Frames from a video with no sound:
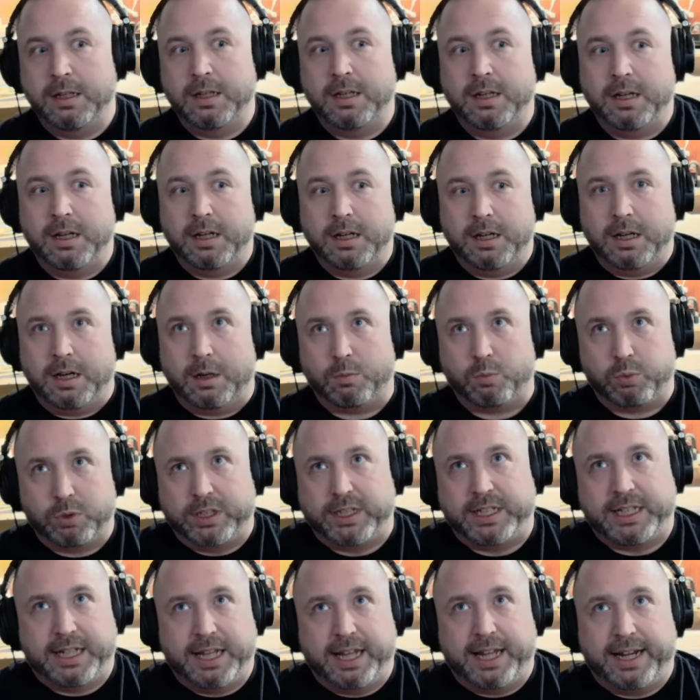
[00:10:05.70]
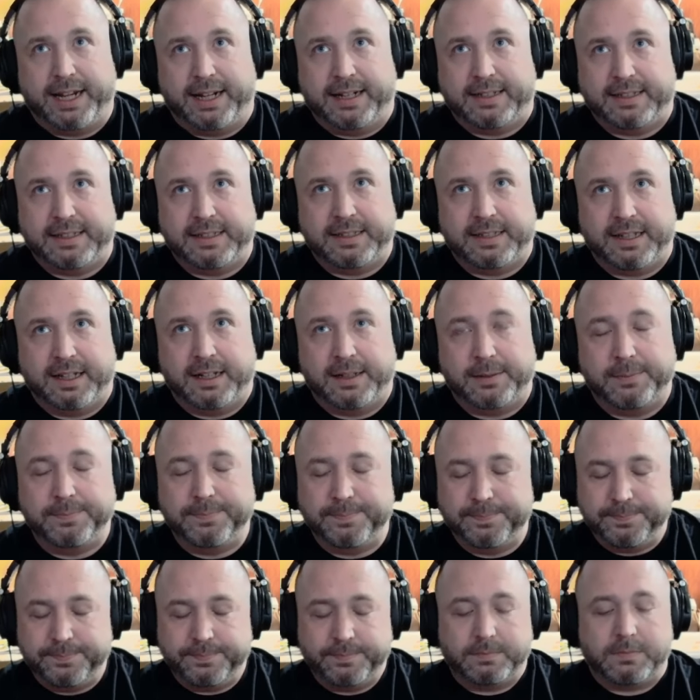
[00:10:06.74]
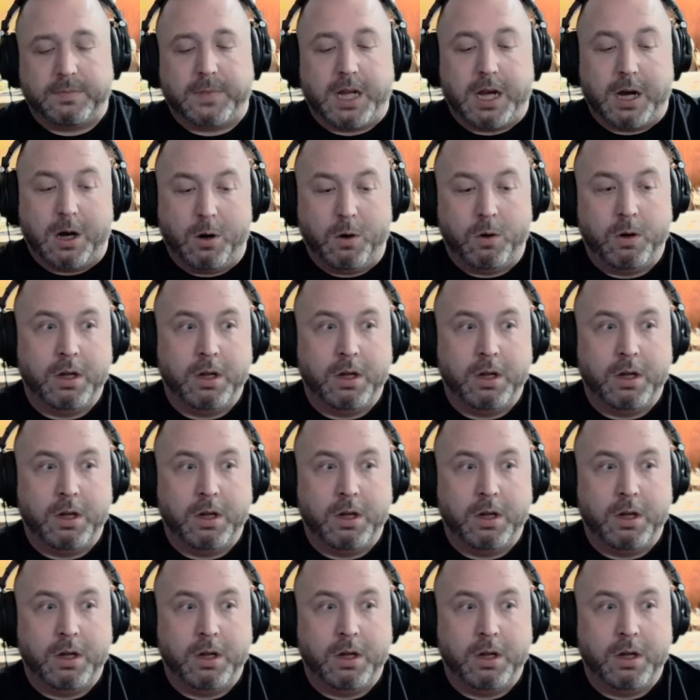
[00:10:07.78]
I'm really glad I did that. Now,